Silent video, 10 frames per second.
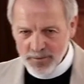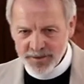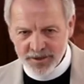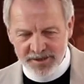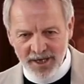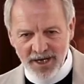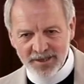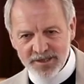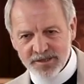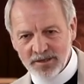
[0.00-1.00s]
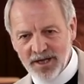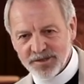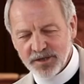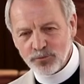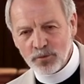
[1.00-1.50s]
because Haile
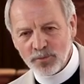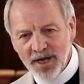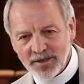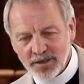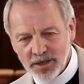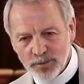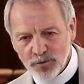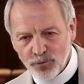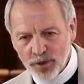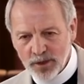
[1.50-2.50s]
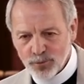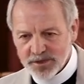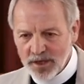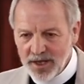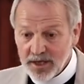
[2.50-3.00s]
Selassie reminded him of what it
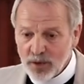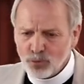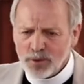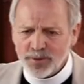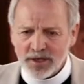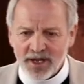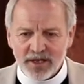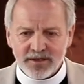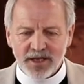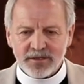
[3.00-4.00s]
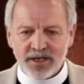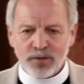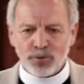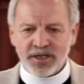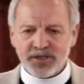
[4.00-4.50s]
was like and would be like that
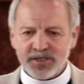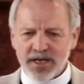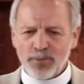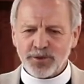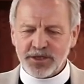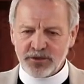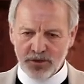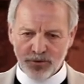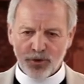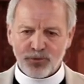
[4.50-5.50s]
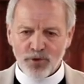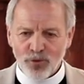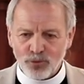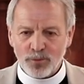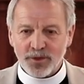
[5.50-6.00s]
day when he stepped into the
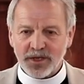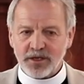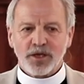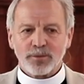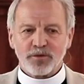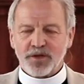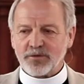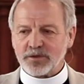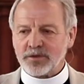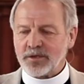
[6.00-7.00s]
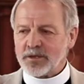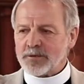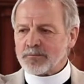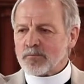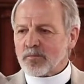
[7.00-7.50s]
throne room of the kingdom of heaven.
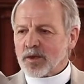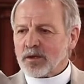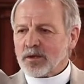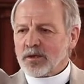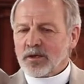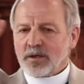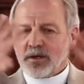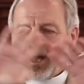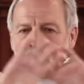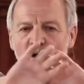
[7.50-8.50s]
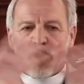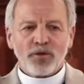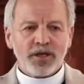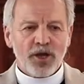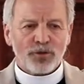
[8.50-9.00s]
And
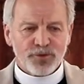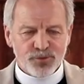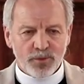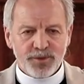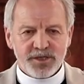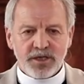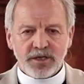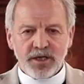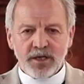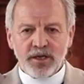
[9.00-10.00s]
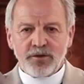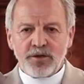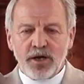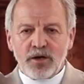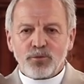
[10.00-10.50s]
all the elders would be singing, and
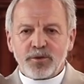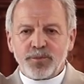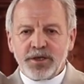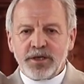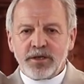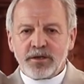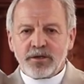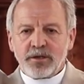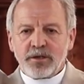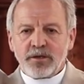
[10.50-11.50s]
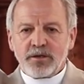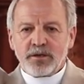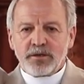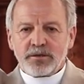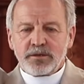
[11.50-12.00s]
there would be
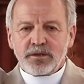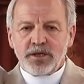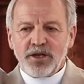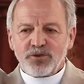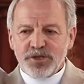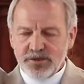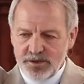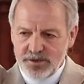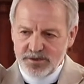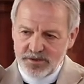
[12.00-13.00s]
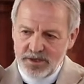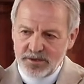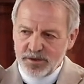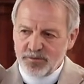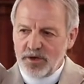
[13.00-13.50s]
King Jesus and
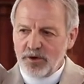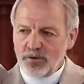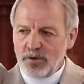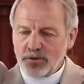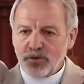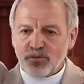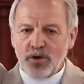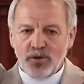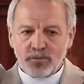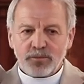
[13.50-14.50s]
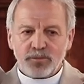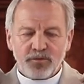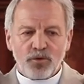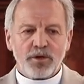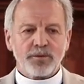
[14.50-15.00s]
his Father on the throne
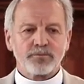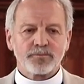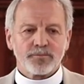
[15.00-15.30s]
before him.